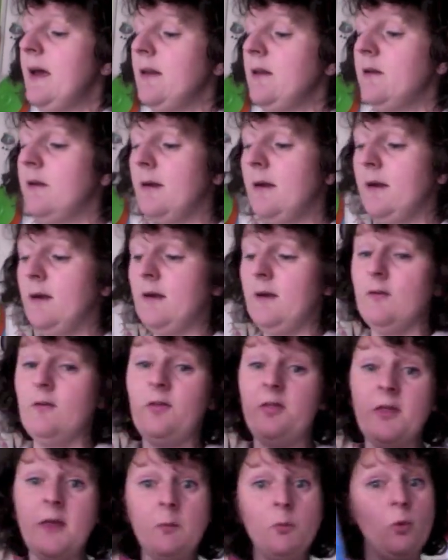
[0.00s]
The
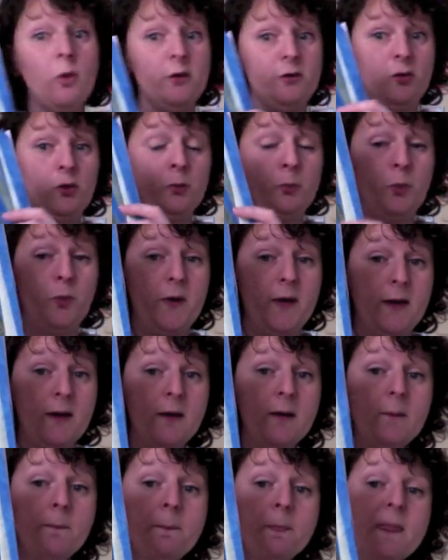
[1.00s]
theme was spring,